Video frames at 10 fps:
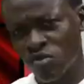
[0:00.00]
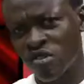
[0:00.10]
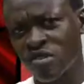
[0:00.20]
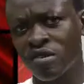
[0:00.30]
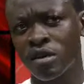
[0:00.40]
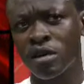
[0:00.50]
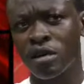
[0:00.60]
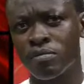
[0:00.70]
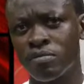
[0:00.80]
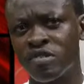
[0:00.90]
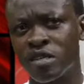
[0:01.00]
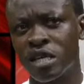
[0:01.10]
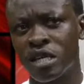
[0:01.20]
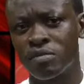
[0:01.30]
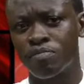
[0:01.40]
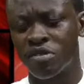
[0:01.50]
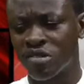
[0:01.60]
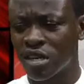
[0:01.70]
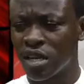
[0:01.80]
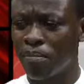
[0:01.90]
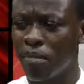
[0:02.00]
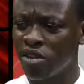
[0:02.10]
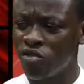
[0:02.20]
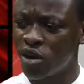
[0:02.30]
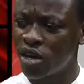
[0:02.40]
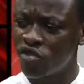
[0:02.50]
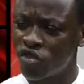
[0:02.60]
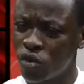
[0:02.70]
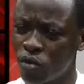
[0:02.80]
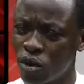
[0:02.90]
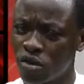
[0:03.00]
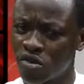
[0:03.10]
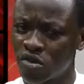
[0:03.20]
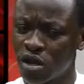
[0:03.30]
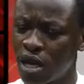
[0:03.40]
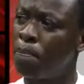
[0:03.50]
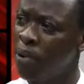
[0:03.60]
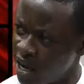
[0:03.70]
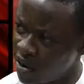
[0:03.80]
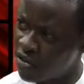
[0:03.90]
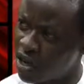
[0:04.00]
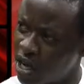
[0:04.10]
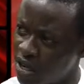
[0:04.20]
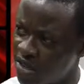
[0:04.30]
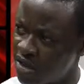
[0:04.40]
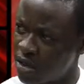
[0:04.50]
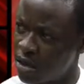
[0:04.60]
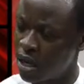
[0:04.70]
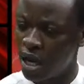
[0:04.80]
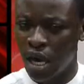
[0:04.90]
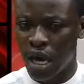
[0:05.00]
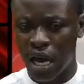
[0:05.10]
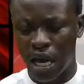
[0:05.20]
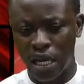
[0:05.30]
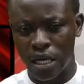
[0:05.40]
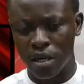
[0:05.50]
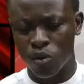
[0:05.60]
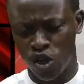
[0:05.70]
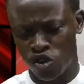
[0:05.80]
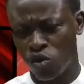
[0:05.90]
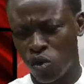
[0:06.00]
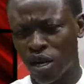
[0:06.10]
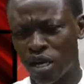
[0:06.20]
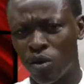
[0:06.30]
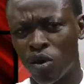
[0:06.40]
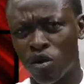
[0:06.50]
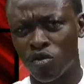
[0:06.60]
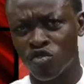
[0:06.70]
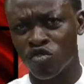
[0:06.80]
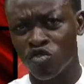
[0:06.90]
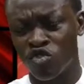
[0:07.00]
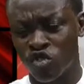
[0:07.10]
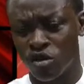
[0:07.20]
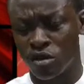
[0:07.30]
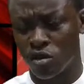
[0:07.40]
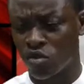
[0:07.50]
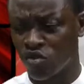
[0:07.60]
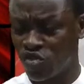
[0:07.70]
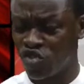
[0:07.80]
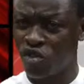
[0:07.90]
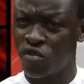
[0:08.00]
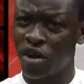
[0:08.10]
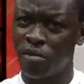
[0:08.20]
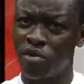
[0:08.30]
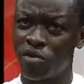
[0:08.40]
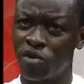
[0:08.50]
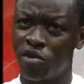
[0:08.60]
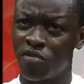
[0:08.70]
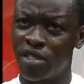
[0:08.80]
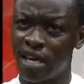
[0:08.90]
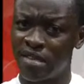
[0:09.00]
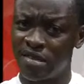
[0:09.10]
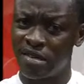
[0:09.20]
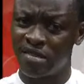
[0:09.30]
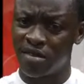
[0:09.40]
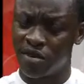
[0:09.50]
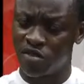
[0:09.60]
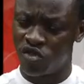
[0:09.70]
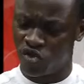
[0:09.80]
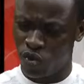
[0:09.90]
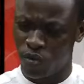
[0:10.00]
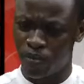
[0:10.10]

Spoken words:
say that President Amadou Ahidjo was a Pan-Africanist. And when you look at our constitution, the Constitution of Cameroon of 1972,